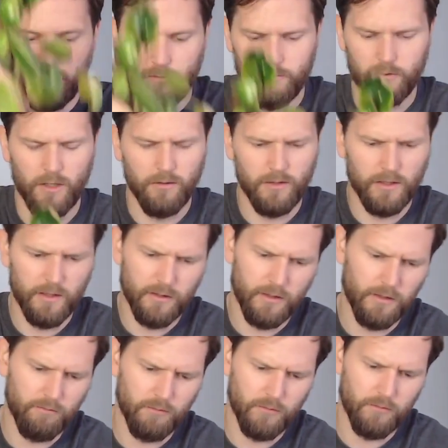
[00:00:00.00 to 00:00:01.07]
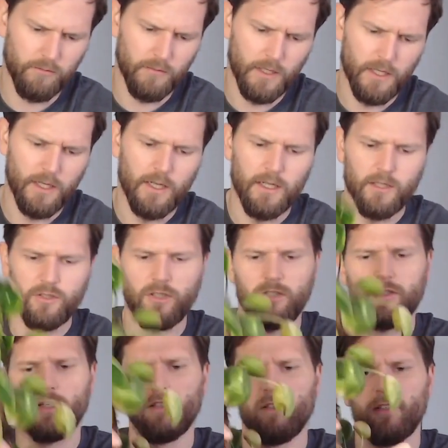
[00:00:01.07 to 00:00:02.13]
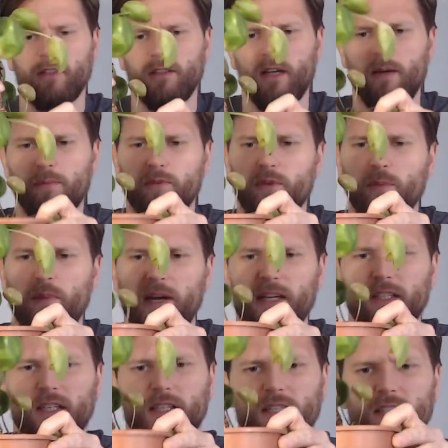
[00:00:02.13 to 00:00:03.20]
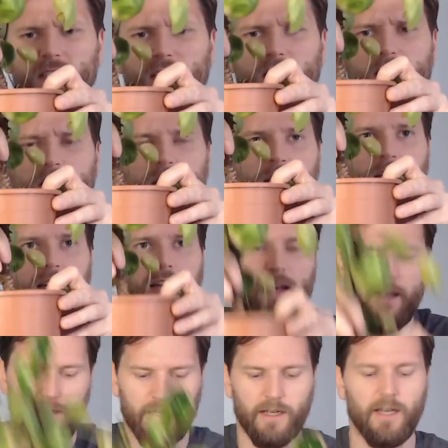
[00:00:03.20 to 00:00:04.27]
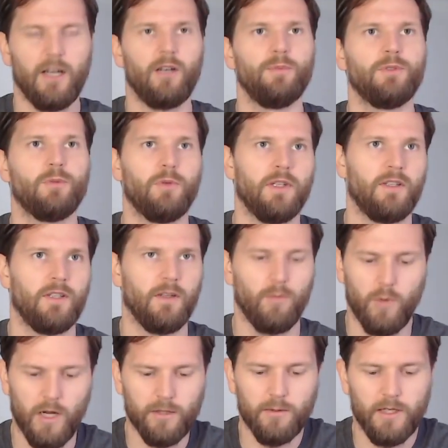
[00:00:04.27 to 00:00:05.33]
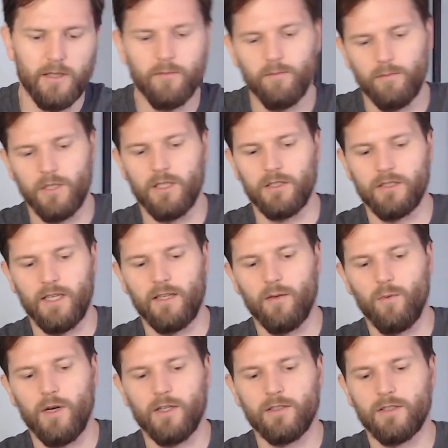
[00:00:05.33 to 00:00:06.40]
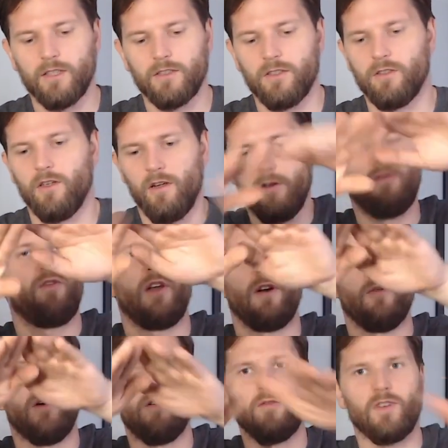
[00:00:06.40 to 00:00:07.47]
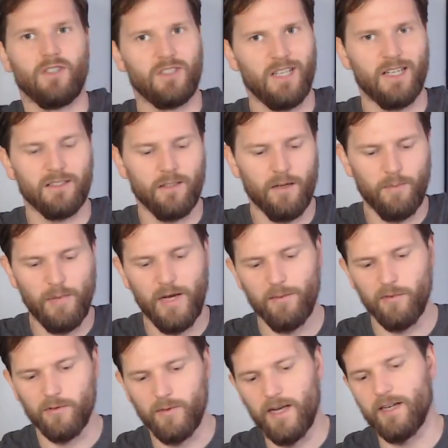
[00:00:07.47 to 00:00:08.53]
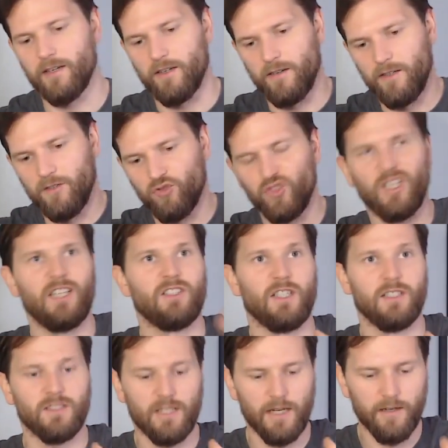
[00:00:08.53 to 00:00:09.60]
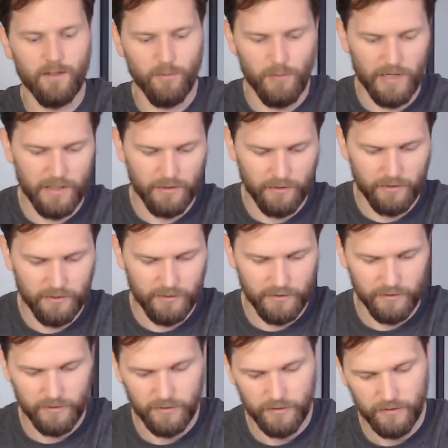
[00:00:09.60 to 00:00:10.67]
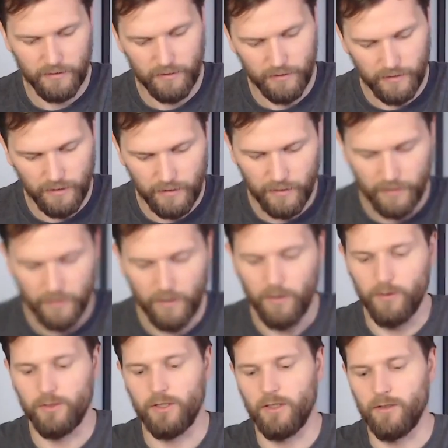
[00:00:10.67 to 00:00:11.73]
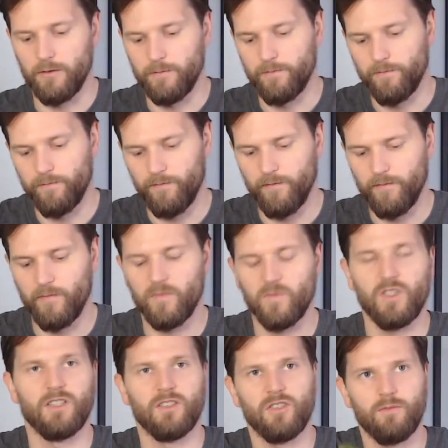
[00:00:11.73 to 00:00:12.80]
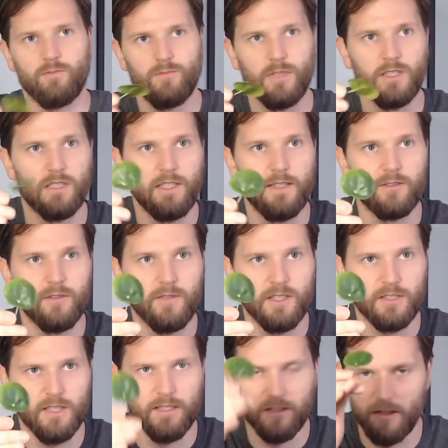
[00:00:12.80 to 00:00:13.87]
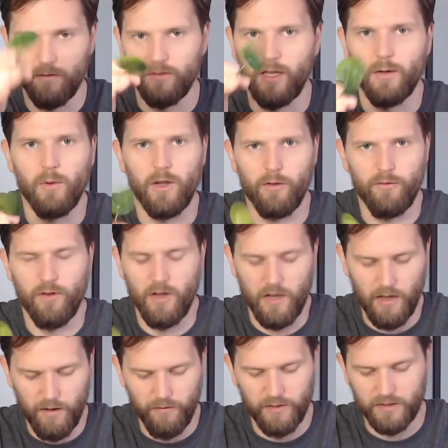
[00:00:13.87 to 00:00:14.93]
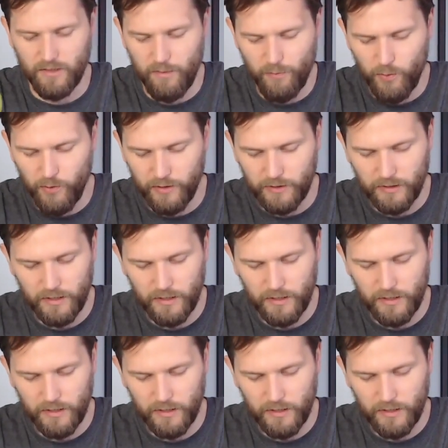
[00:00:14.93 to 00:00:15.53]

No, it's just under the top of the pot here. And that helps with watering, because then the water doesn't flow over the sides of the pot, but rather stays inside of the pot. Also, since these leaves are very sensitive, they will fall off at some point.